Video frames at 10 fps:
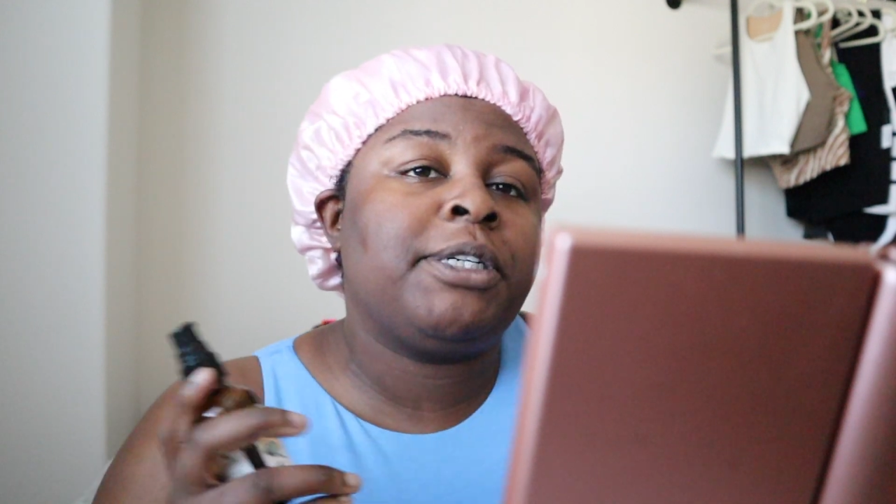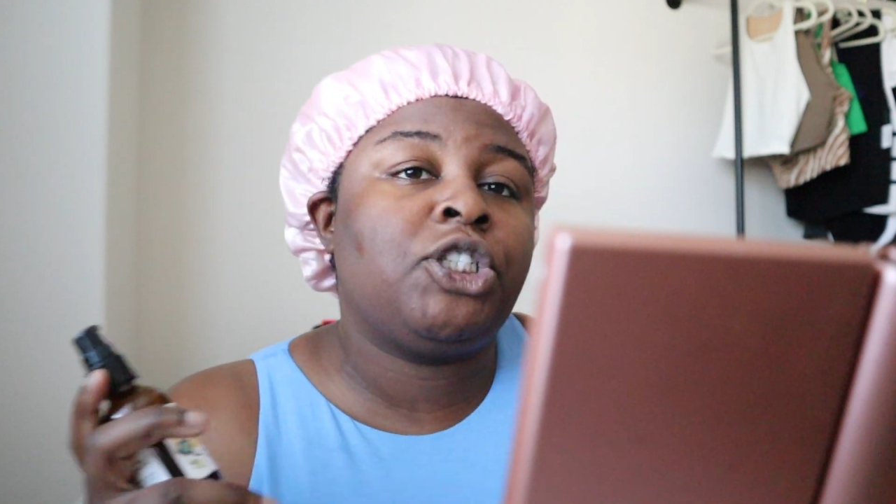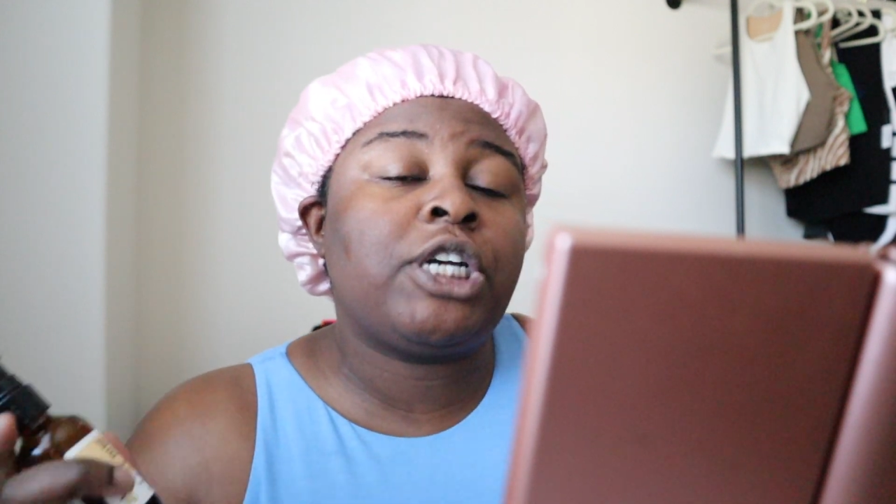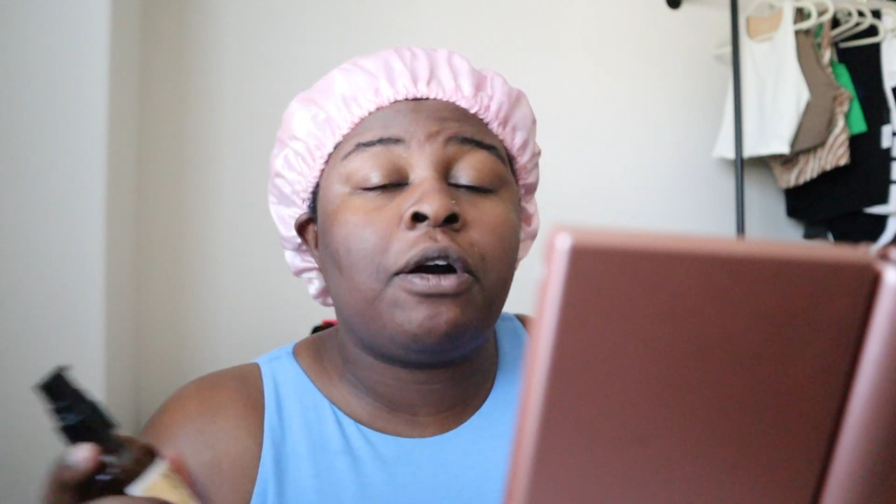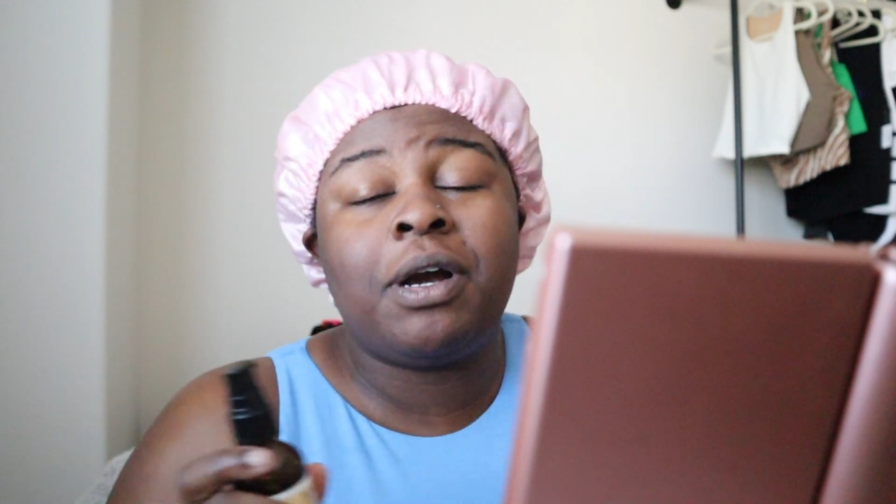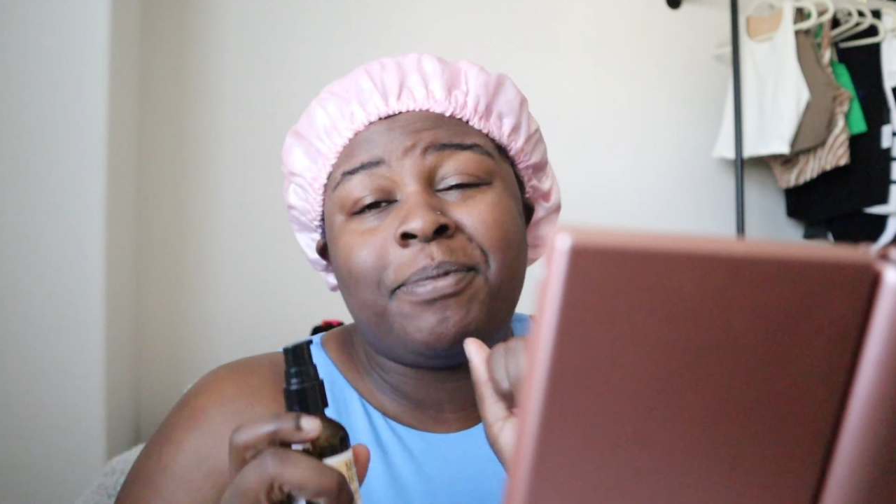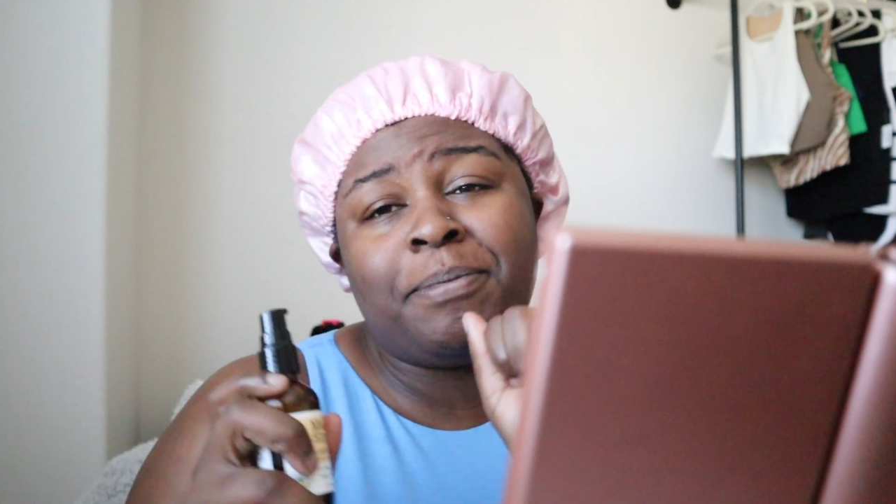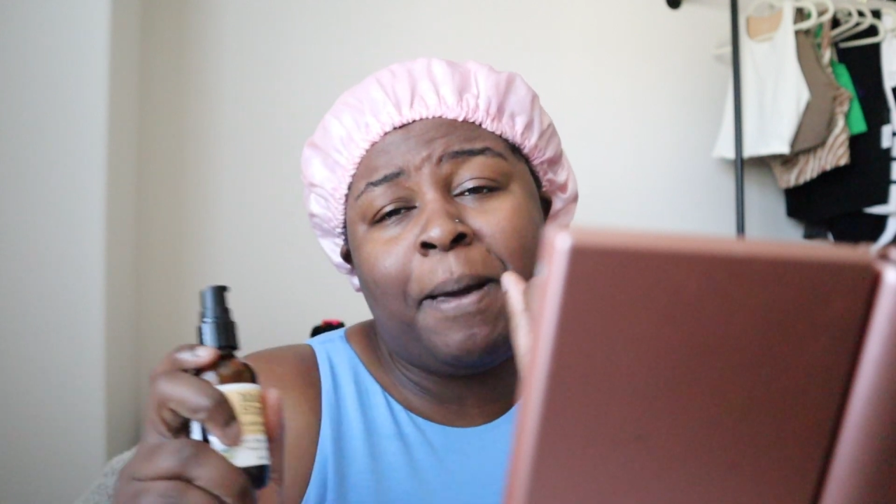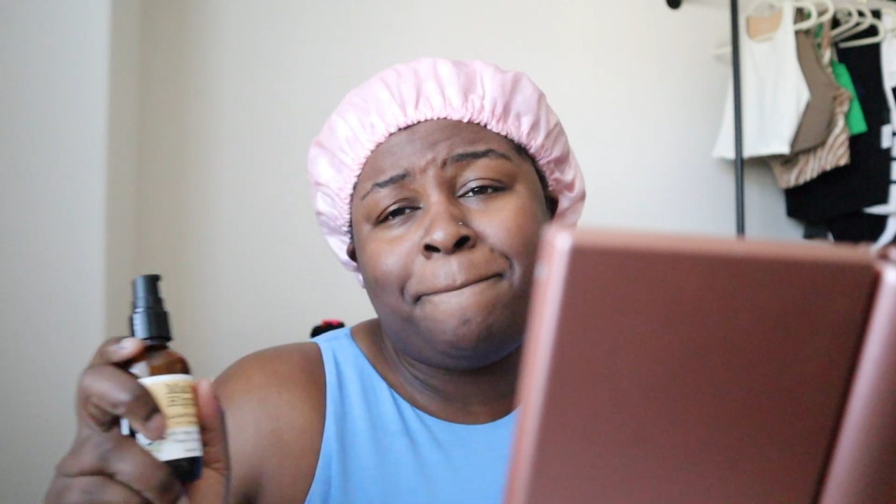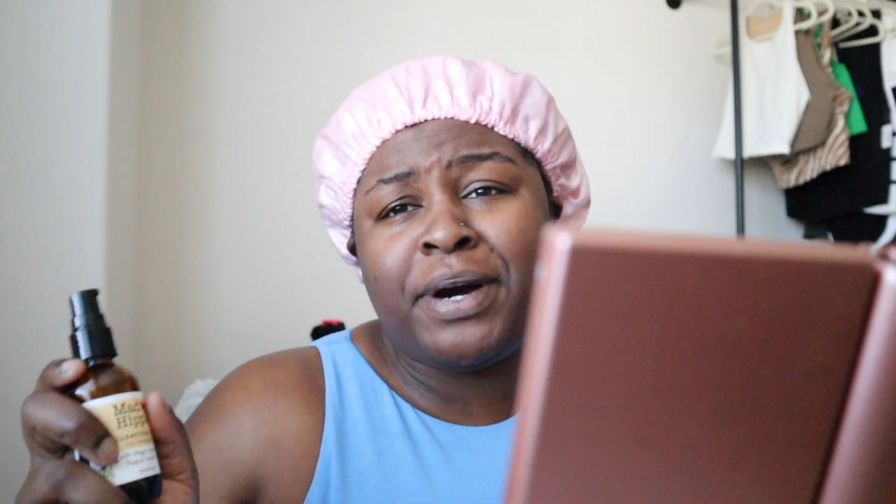shower, I made
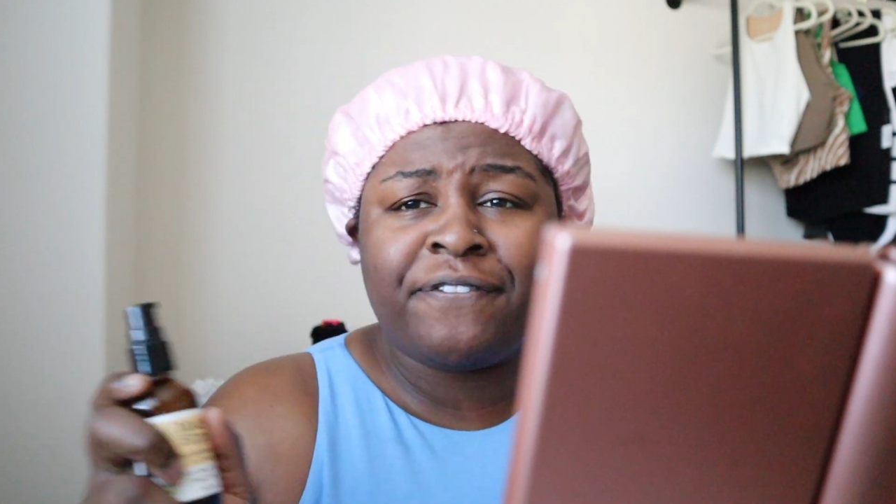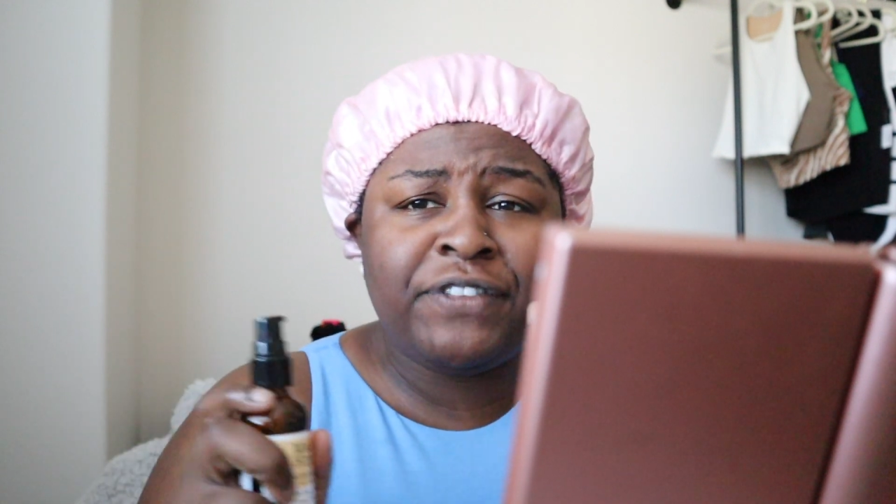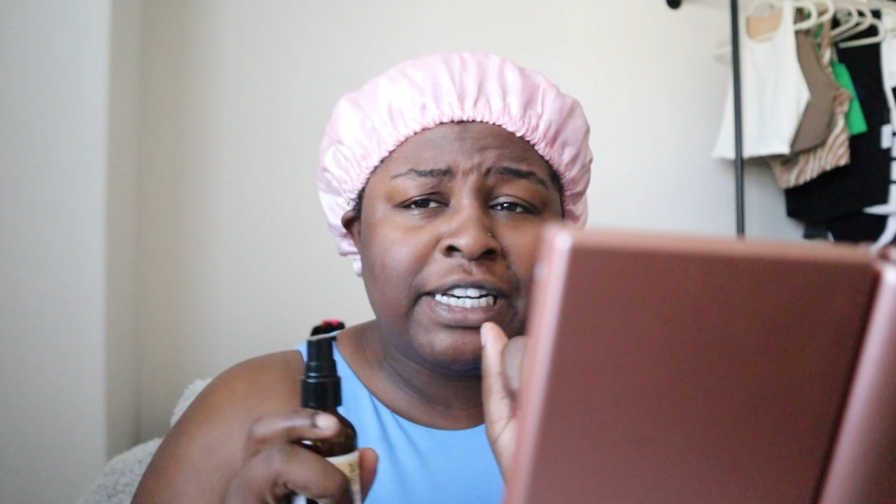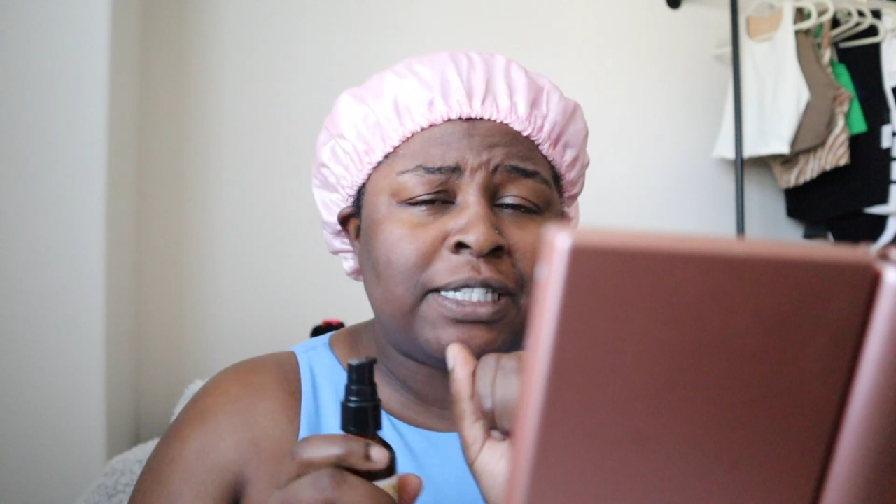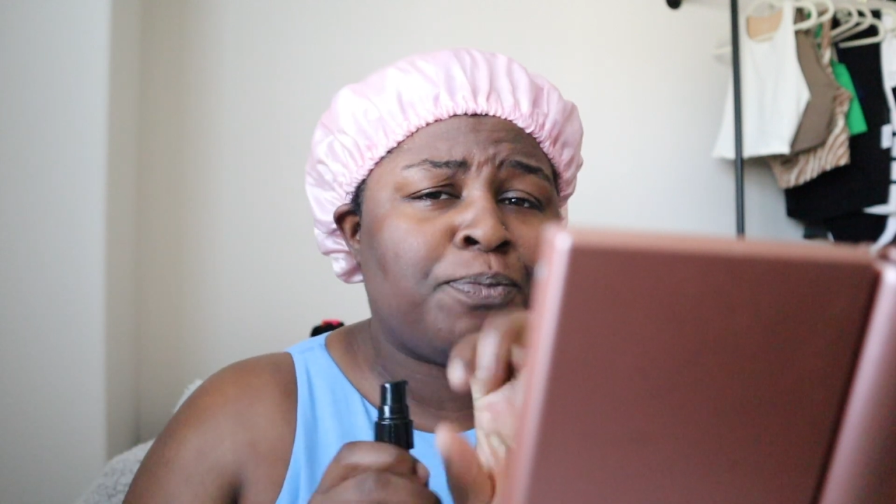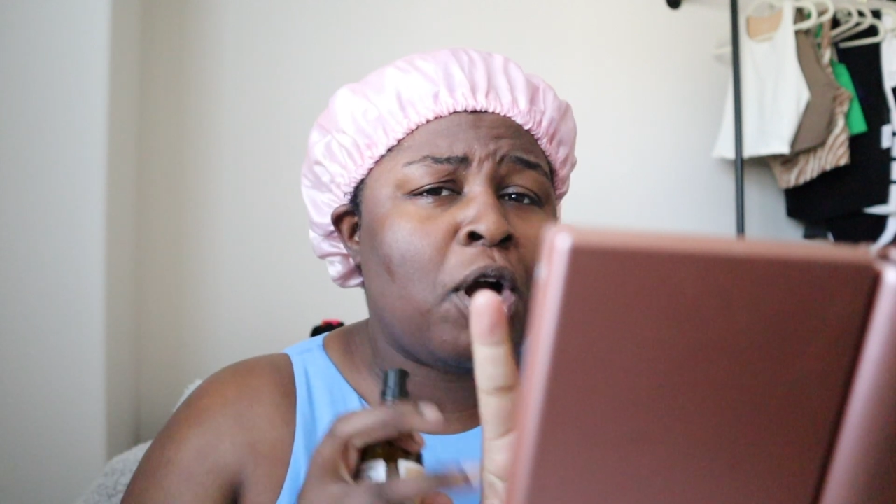my breakfast.